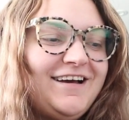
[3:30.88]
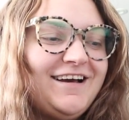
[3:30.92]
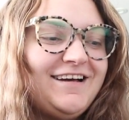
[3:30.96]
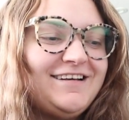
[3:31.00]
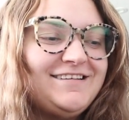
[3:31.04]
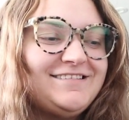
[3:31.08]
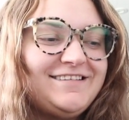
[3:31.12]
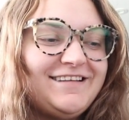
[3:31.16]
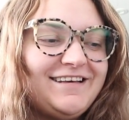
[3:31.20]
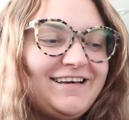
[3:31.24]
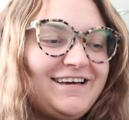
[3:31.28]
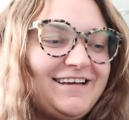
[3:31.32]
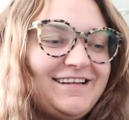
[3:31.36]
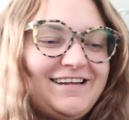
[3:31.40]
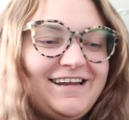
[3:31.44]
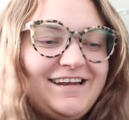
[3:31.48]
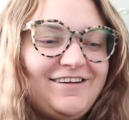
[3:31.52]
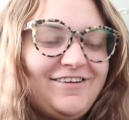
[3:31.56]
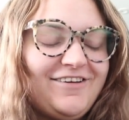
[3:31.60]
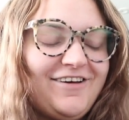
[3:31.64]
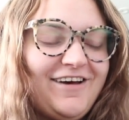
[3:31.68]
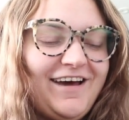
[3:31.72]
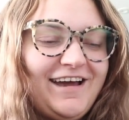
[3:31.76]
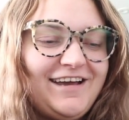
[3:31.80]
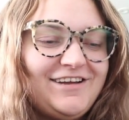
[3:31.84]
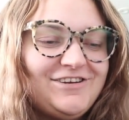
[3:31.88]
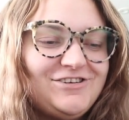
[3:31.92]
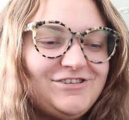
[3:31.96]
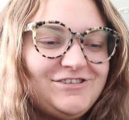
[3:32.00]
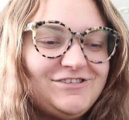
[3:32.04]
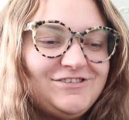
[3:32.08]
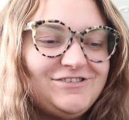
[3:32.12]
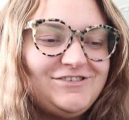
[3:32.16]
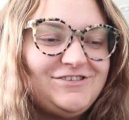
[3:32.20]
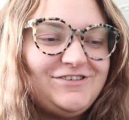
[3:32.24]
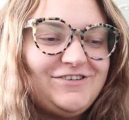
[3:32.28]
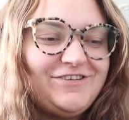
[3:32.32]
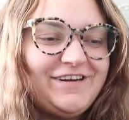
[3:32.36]
as like a dental
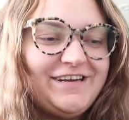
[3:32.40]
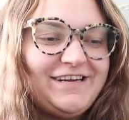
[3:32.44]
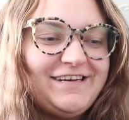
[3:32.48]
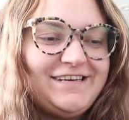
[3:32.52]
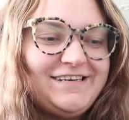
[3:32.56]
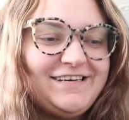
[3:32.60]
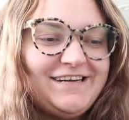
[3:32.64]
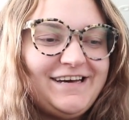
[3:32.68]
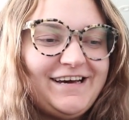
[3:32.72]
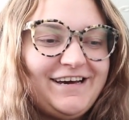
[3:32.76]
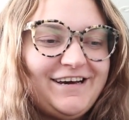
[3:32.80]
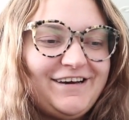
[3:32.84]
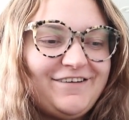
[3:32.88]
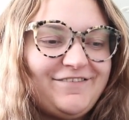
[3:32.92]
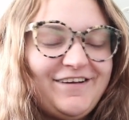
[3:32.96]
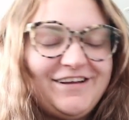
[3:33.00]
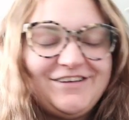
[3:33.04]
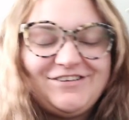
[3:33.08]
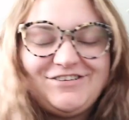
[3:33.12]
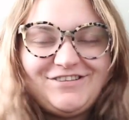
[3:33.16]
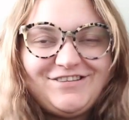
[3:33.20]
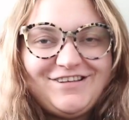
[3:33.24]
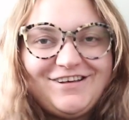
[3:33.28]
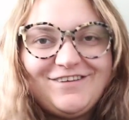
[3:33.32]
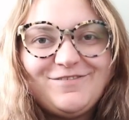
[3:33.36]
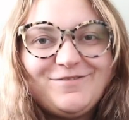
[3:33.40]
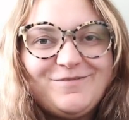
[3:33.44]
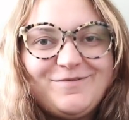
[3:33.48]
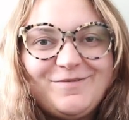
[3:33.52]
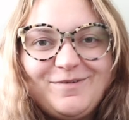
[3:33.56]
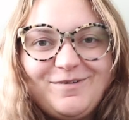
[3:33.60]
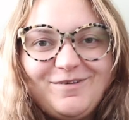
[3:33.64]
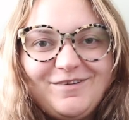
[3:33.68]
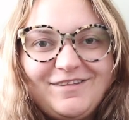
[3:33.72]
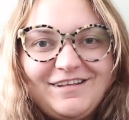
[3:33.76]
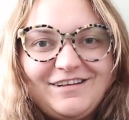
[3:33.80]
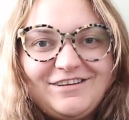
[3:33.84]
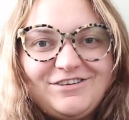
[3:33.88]
hygiene student. Um, I just thought it'd be
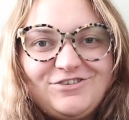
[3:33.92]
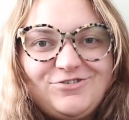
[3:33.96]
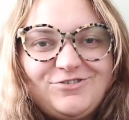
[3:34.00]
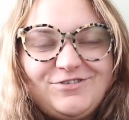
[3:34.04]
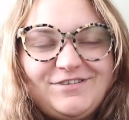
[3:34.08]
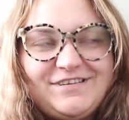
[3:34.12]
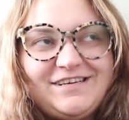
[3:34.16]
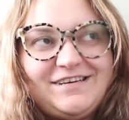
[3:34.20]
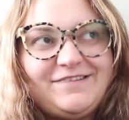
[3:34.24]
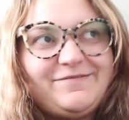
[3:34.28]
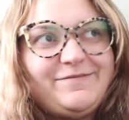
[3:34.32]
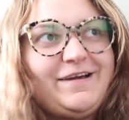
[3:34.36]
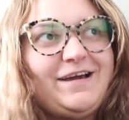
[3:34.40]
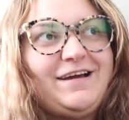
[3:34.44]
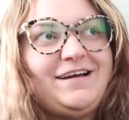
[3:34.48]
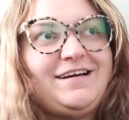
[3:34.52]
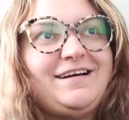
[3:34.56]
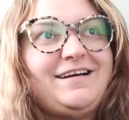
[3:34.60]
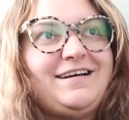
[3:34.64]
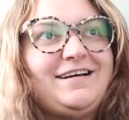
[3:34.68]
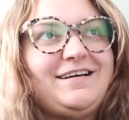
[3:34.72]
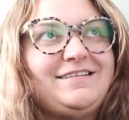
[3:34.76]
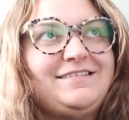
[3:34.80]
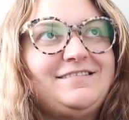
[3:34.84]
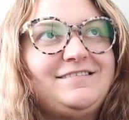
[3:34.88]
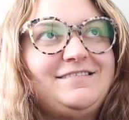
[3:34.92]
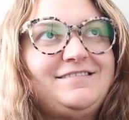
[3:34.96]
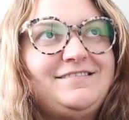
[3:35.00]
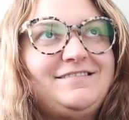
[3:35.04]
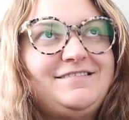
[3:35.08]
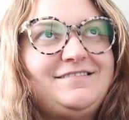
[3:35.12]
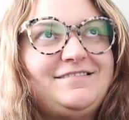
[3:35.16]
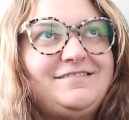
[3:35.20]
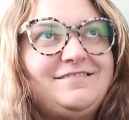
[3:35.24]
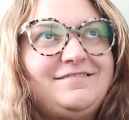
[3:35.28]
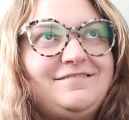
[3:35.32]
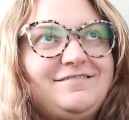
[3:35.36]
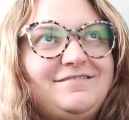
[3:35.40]
really interesting because
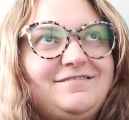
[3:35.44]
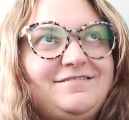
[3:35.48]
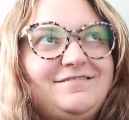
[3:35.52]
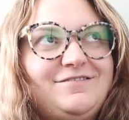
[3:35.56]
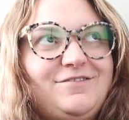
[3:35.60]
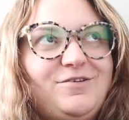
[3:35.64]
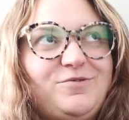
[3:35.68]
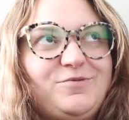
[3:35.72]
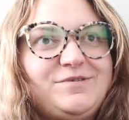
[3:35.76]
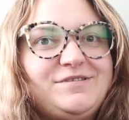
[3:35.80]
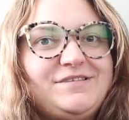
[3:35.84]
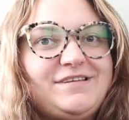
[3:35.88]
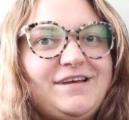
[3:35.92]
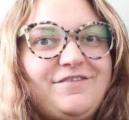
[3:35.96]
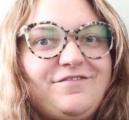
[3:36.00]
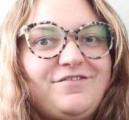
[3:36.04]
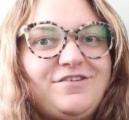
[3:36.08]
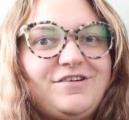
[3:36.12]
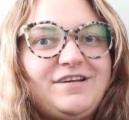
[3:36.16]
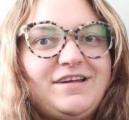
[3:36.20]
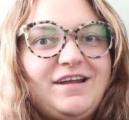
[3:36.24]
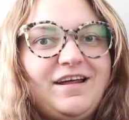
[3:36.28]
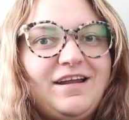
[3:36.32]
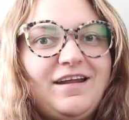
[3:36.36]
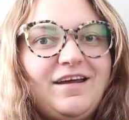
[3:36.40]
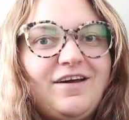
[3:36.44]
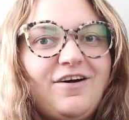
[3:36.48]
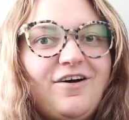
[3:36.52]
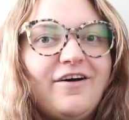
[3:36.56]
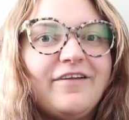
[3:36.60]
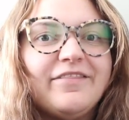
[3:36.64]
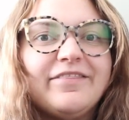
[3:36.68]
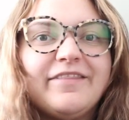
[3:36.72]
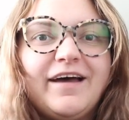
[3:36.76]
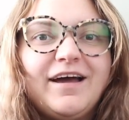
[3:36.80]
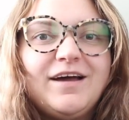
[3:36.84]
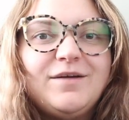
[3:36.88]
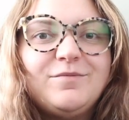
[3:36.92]
no one's ever done it
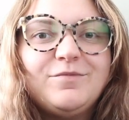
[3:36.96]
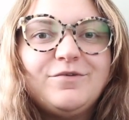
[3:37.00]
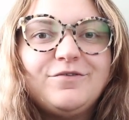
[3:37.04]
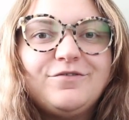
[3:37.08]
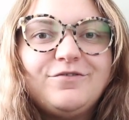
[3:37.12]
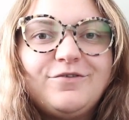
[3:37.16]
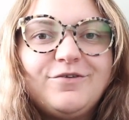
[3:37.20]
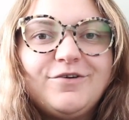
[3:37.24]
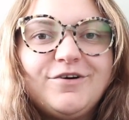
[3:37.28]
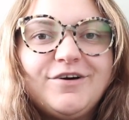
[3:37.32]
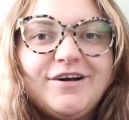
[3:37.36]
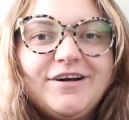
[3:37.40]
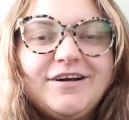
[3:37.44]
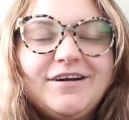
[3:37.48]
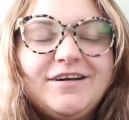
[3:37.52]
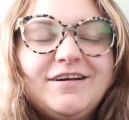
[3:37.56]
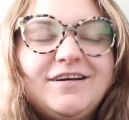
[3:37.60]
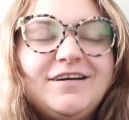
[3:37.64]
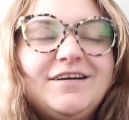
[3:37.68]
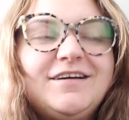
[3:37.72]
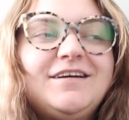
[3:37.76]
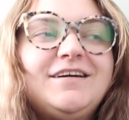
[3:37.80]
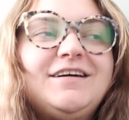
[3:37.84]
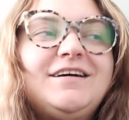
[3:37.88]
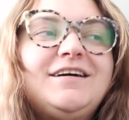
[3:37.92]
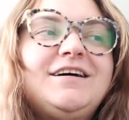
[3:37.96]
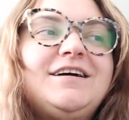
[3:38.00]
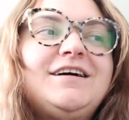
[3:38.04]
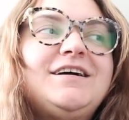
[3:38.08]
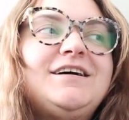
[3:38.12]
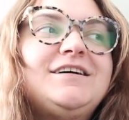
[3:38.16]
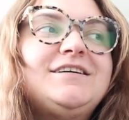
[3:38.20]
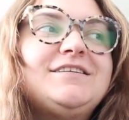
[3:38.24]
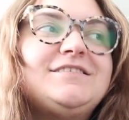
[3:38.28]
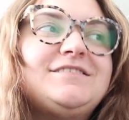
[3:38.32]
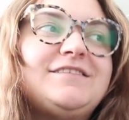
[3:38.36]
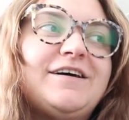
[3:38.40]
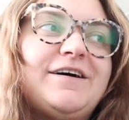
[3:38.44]
online before.
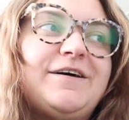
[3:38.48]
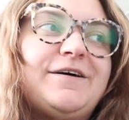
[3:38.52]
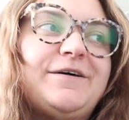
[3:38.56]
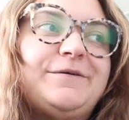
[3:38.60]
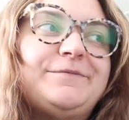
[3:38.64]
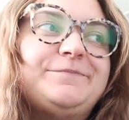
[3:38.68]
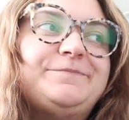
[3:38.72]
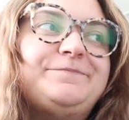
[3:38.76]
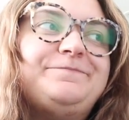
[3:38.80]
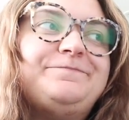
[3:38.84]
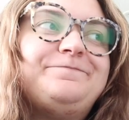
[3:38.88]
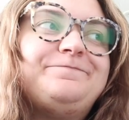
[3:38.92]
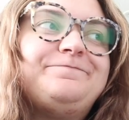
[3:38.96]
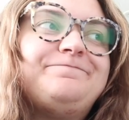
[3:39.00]
So